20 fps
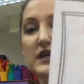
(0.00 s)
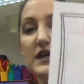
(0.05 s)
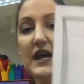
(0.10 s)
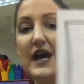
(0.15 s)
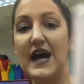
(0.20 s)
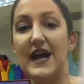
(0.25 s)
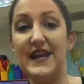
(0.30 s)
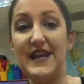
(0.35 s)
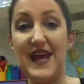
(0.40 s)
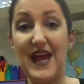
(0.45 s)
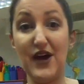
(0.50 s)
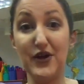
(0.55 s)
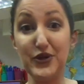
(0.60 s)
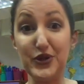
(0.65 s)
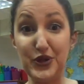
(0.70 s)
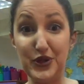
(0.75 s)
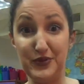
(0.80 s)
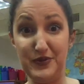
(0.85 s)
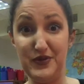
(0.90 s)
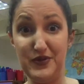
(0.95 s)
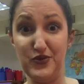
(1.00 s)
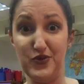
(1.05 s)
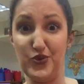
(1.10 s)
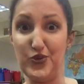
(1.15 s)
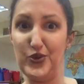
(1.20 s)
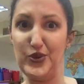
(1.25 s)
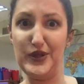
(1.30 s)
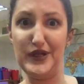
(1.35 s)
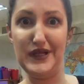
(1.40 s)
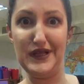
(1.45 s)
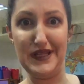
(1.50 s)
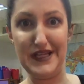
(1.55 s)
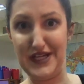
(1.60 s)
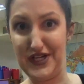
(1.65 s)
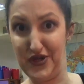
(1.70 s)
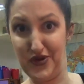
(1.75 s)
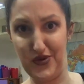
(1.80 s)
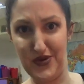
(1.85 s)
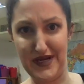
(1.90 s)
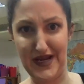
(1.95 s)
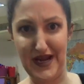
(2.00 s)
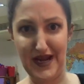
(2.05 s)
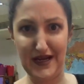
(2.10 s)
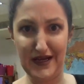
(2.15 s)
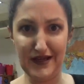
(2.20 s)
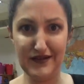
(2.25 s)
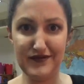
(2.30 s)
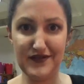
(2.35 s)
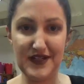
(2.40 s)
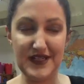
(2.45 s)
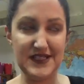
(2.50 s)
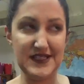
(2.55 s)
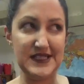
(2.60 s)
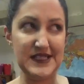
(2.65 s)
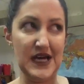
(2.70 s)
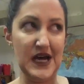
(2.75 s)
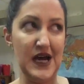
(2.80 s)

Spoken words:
And now you're going to be really creative and